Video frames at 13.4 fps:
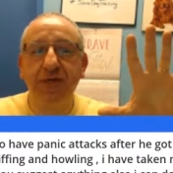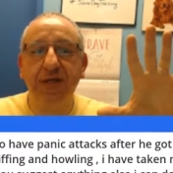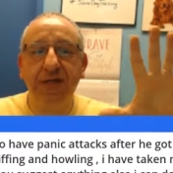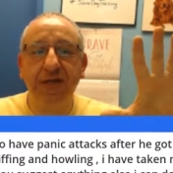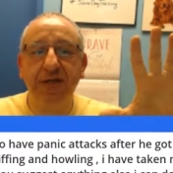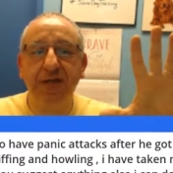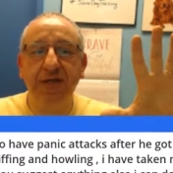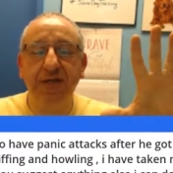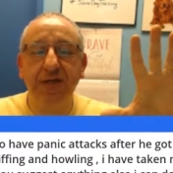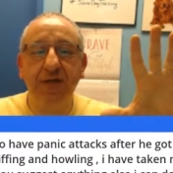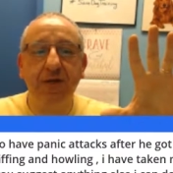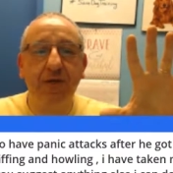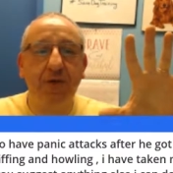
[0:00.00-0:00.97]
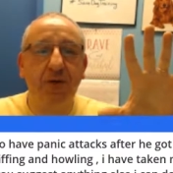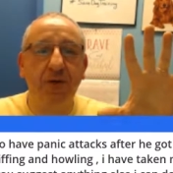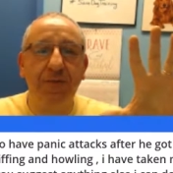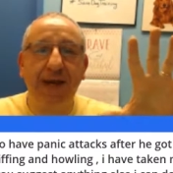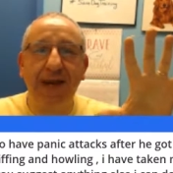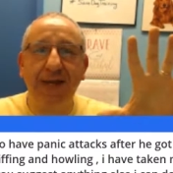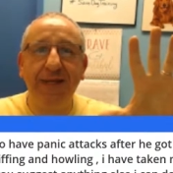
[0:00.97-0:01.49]
heal
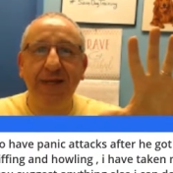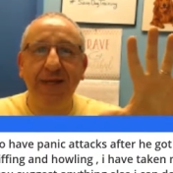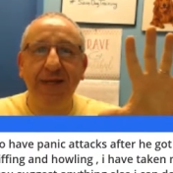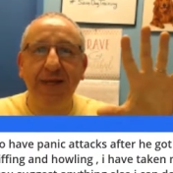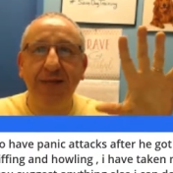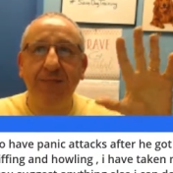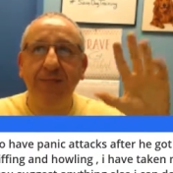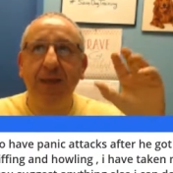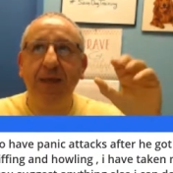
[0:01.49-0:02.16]
automatically